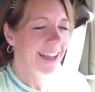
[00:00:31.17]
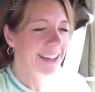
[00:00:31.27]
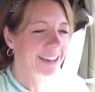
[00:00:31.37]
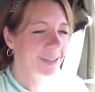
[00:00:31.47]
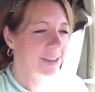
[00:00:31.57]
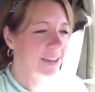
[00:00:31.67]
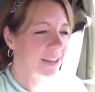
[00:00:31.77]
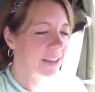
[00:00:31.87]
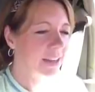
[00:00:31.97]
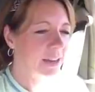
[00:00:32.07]

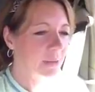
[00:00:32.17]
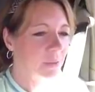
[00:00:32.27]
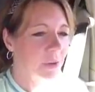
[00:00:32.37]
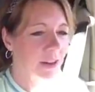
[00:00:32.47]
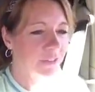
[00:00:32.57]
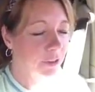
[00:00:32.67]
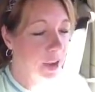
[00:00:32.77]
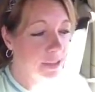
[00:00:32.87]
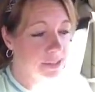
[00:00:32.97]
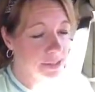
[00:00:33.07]
anyway, um, what I
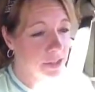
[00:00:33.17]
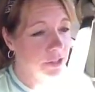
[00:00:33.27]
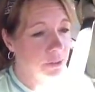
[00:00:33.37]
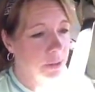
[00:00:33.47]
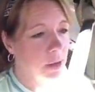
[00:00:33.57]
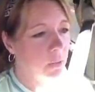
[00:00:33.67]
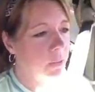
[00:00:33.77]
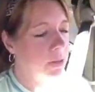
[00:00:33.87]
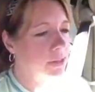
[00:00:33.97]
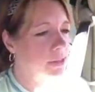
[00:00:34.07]
forgot to tell you about
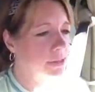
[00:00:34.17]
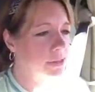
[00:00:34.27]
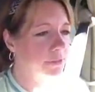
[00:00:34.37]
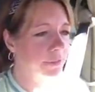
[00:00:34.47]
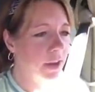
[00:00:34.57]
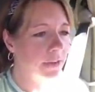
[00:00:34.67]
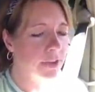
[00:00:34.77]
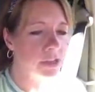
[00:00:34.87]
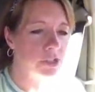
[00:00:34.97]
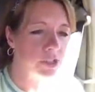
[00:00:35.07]
was the
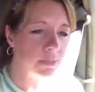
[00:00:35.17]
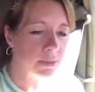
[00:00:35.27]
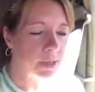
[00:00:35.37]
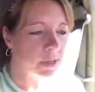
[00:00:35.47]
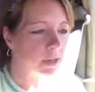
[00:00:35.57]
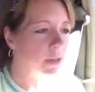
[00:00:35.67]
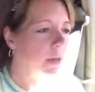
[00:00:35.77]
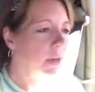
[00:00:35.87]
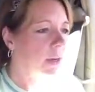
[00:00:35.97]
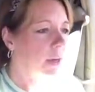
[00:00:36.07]
5-HTP.
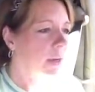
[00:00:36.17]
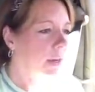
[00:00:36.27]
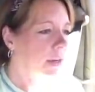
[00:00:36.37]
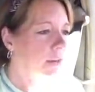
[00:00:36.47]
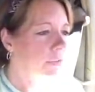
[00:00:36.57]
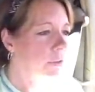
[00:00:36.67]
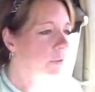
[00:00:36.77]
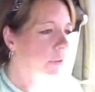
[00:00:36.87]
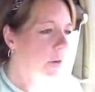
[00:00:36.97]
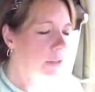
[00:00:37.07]
If you
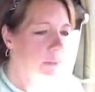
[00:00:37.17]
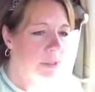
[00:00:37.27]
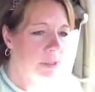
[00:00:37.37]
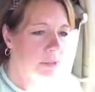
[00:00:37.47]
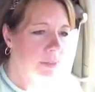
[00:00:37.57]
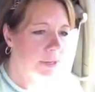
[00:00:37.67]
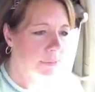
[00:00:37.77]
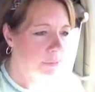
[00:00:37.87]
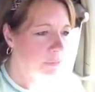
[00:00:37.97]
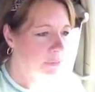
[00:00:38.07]
follow me, you might
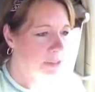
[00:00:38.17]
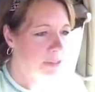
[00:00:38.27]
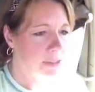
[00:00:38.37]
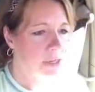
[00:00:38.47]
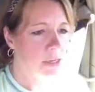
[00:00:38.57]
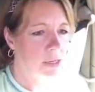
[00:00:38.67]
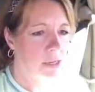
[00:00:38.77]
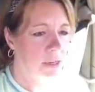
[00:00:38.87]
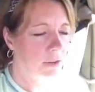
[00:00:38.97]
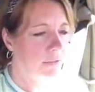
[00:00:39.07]
remember me
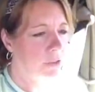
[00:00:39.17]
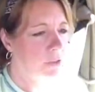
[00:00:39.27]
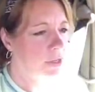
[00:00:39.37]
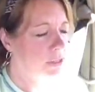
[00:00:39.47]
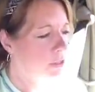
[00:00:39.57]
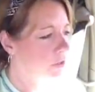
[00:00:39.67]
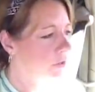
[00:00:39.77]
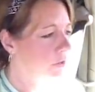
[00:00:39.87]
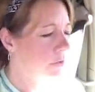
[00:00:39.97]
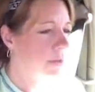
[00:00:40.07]
saying a few days
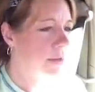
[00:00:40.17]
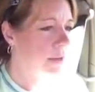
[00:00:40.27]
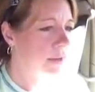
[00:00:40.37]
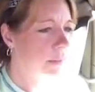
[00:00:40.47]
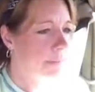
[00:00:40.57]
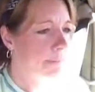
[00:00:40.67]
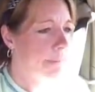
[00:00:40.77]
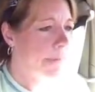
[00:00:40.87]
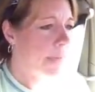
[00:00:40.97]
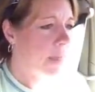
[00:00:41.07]
ago that
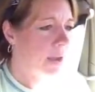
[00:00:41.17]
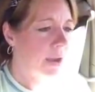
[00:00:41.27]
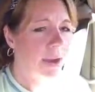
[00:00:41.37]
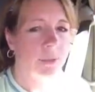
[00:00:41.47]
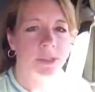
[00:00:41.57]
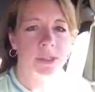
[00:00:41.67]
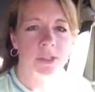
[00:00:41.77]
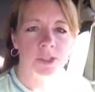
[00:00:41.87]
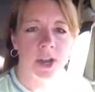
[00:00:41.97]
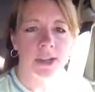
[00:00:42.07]
I was
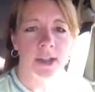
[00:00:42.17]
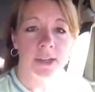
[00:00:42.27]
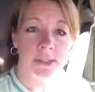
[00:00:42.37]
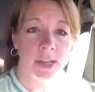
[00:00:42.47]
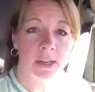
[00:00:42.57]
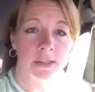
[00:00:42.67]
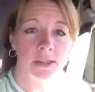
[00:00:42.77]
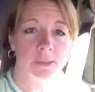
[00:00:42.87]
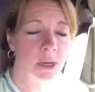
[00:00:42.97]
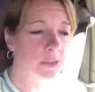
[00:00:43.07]
going to try not taking it
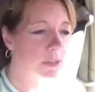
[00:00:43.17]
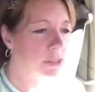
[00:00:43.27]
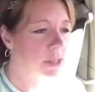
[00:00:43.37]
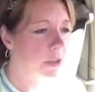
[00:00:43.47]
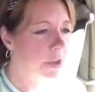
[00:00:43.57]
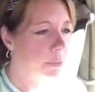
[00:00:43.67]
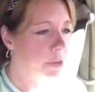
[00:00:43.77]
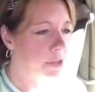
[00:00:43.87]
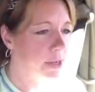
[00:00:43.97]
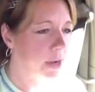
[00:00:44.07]
this month and see how that
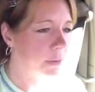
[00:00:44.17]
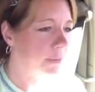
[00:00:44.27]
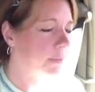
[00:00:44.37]
worked out.